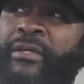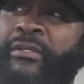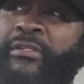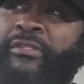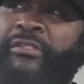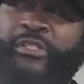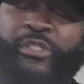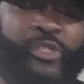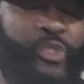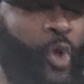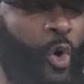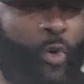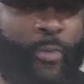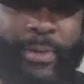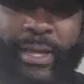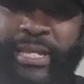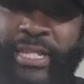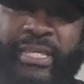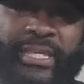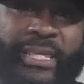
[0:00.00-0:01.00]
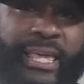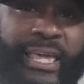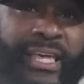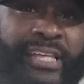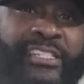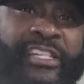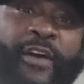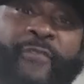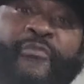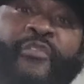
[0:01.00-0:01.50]
so many
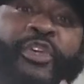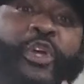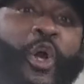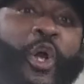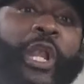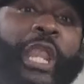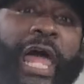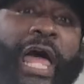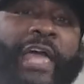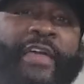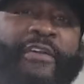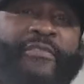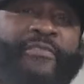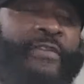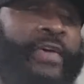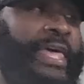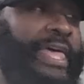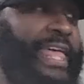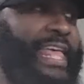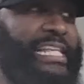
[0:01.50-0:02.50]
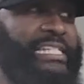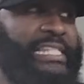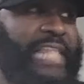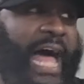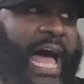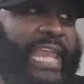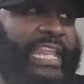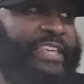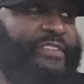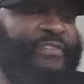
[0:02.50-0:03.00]
years of your life. It's
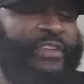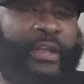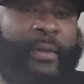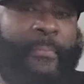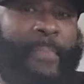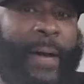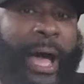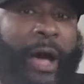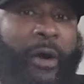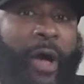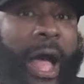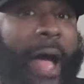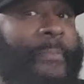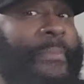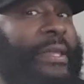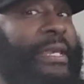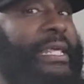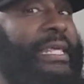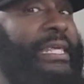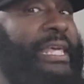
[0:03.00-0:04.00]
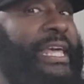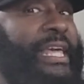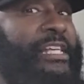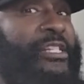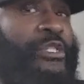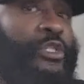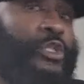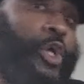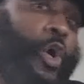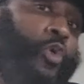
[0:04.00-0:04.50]
not even about how many
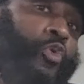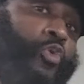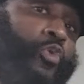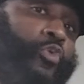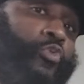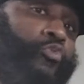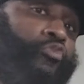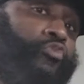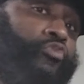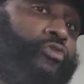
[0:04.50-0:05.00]
years total